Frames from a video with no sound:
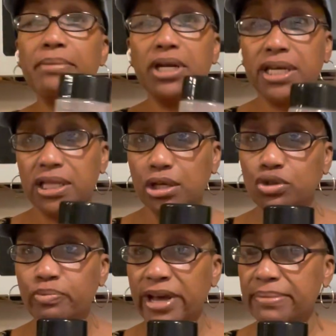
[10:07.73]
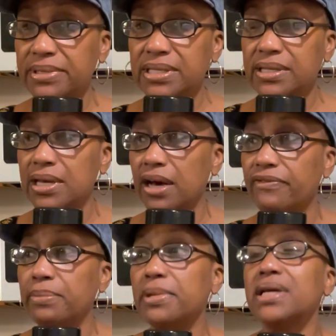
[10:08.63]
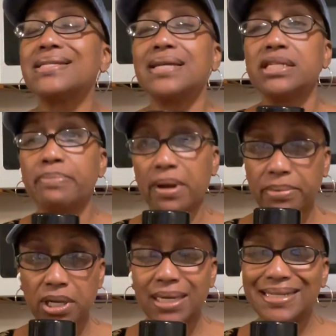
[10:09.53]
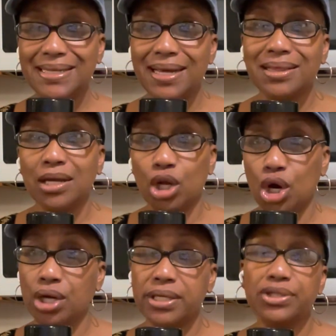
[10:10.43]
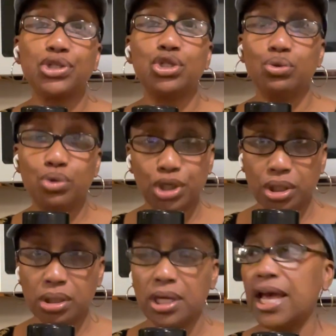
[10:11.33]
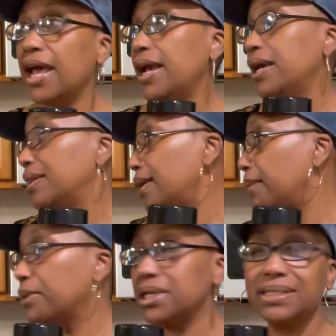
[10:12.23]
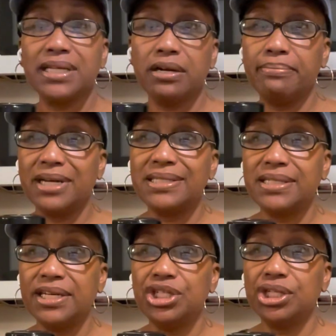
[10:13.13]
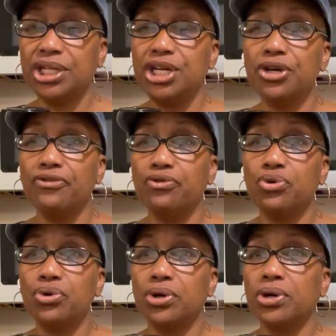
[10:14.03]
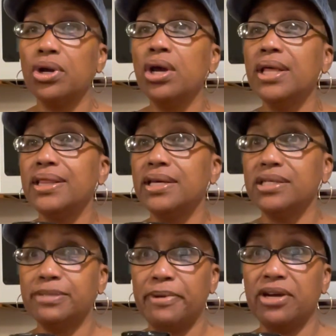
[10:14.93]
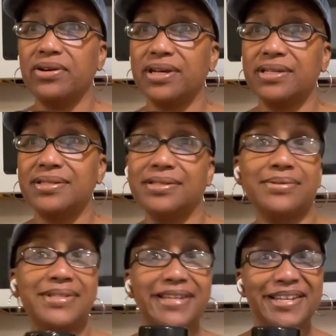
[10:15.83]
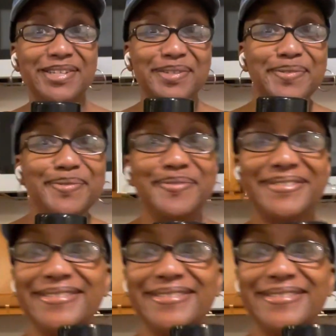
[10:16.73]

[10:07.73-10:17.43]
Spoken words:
to get those babies in the oven because that's probably going to take the longest to cook. And then I'm going to set up my station here for the asparagus. So stay tuned.